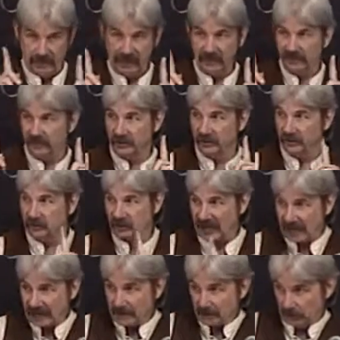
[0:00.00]
as an
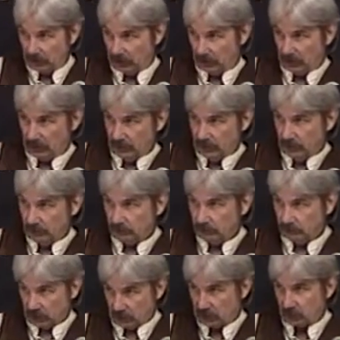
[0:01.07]
example
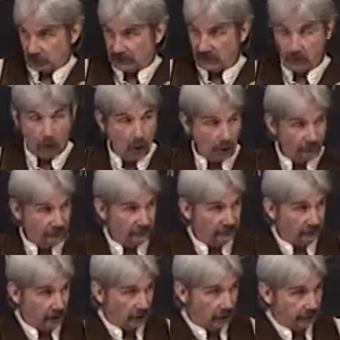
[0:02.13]
because when he walked
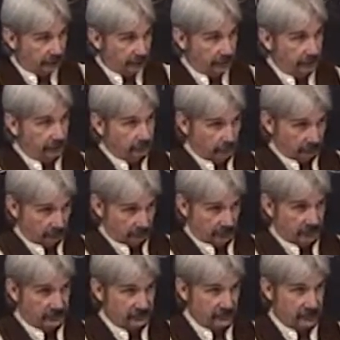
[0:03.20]
this earth,
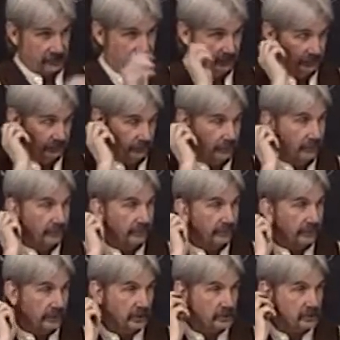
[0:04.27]
listen to this,
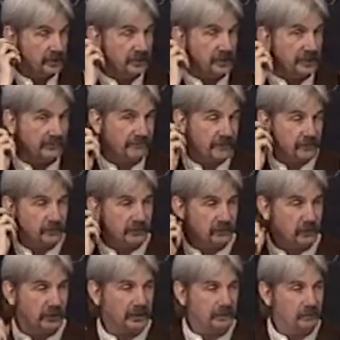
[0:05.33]
there's a difference
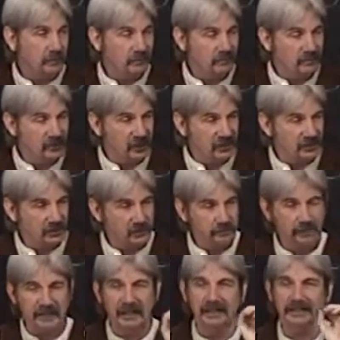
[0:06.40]
between Jesus
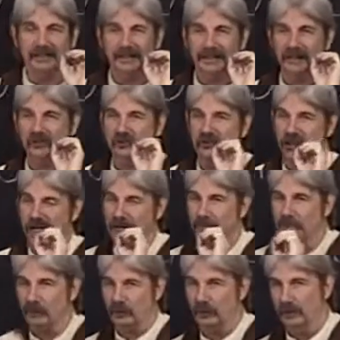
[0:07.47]
being the
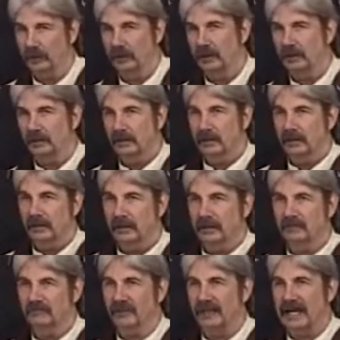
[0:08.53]
example
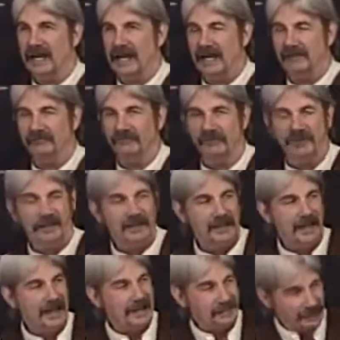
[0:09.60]
of life
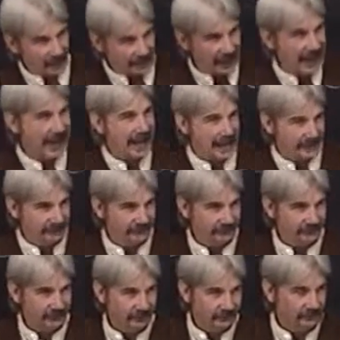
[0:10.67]
and the
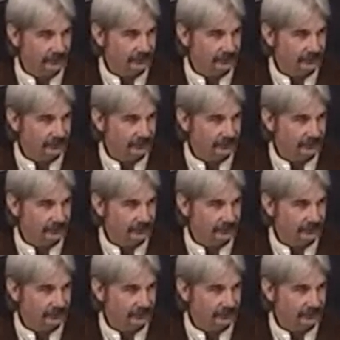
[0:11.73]
life.